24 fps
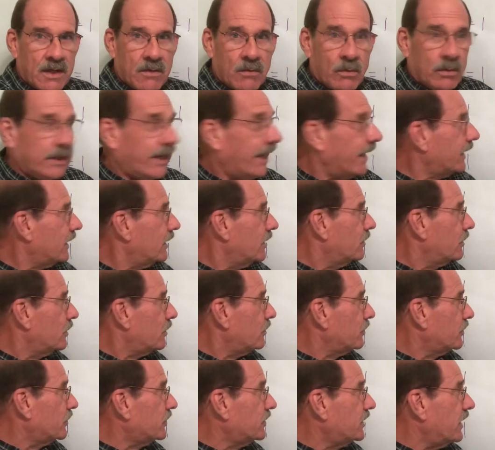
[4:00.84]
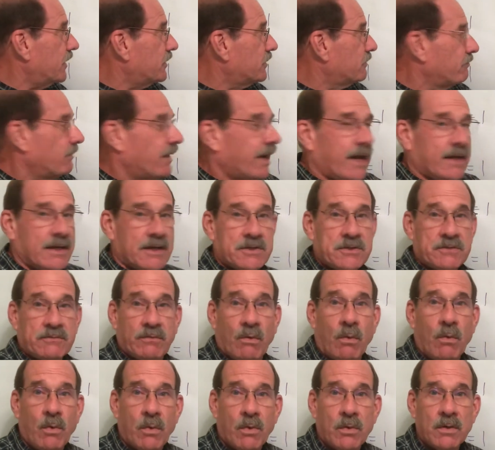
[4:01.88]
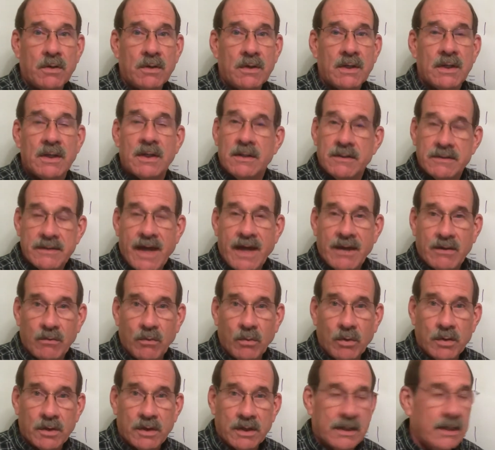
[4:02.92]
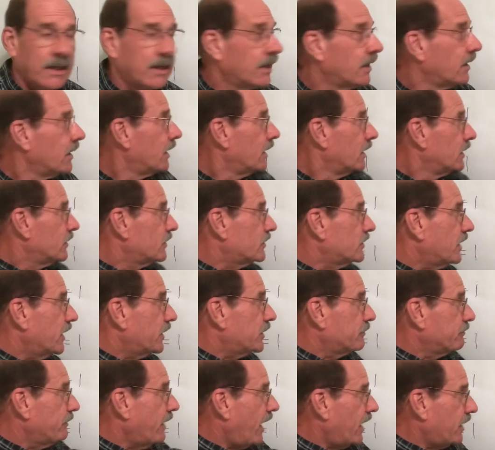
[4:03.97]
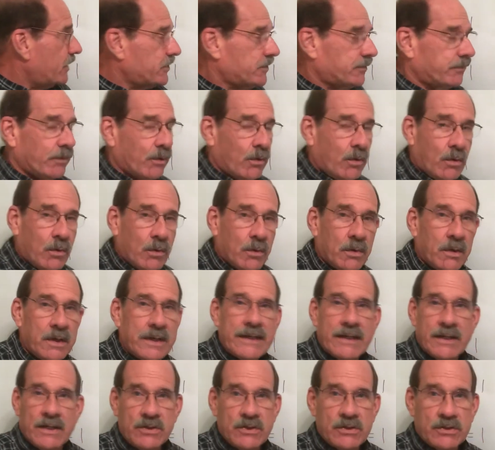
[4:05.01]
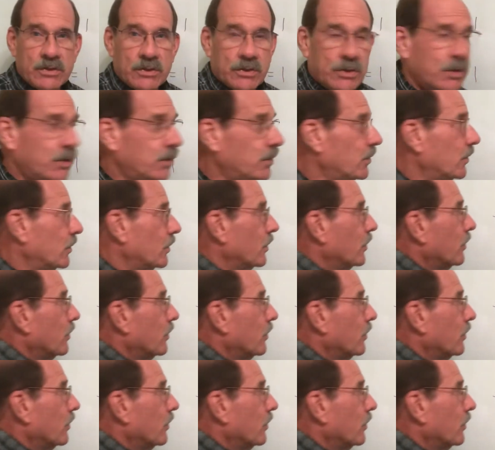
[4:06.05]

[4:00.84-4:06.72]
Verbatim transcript: Well, I can do 6 minus 4. That'll work. 6 minus 4 is 2.